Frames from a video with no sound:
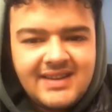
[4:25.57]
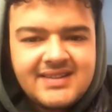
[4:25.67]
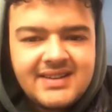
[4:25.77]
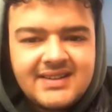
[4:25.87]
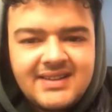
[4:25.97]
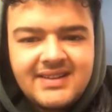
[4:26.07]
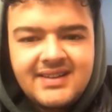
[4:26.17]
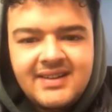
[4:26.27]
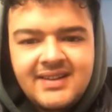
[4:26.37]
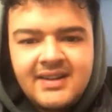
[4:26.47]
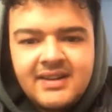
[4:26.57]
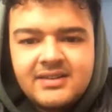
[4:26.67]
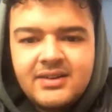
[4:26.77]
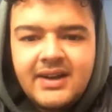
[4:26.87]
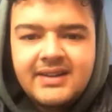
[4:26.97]
exactly.
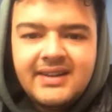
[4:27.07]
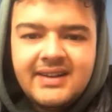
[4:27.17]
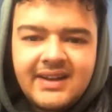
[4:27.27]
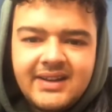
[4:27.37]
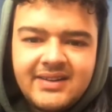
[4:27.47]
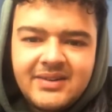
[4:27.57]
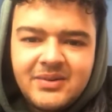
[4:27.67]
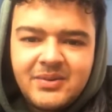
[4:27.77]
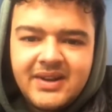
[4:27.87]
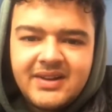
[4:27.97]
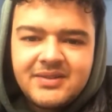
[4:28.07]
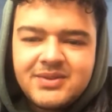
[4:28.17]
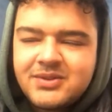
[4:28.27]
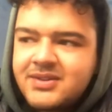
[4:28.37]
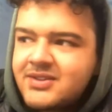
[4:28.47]
So I think like when it
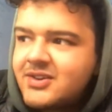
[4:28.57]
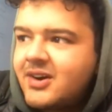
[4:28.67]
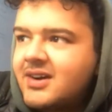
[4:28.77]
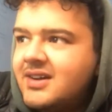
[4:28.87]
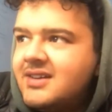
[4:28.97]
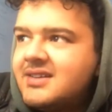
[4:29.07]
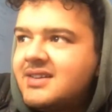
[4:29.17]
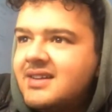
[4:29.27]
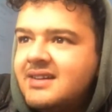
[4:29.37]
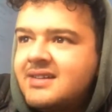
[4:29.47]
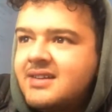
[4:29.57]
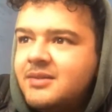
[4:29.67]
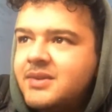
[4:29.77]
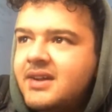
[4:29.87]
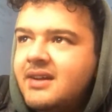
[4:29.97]
comes to struggles, it's
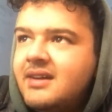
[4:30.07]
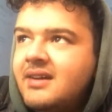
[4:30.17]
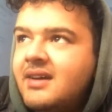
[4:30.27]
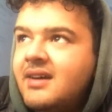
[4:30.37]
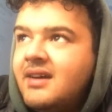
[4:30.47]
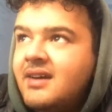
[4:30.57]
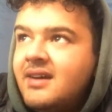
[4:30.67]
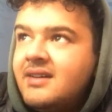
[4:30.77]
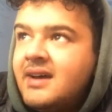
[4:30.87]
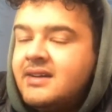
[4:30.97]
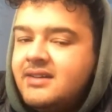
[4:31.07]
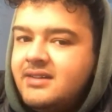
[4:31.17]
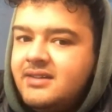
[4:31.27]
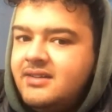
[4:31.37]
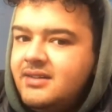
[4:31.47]
something that
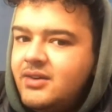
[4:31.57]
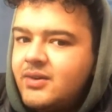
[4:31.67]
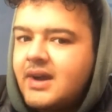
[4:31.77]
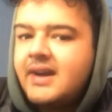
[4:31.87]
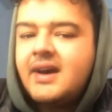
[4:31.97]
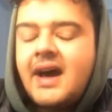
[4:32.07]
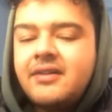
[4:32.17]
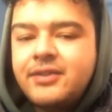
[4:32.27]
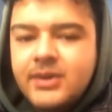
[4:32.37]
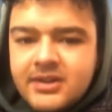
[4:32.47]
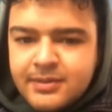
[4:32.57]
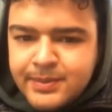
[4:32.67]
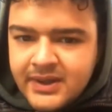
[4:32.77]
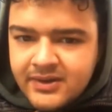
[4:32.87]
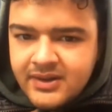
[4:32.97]
you kind of have to
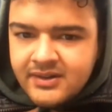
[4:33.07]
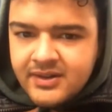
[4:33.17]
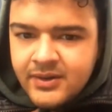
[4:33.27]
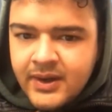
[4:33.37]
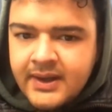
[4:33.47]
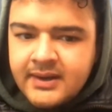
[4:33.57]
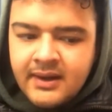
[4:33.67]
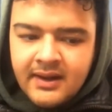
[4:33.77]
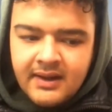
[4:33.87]
experience, and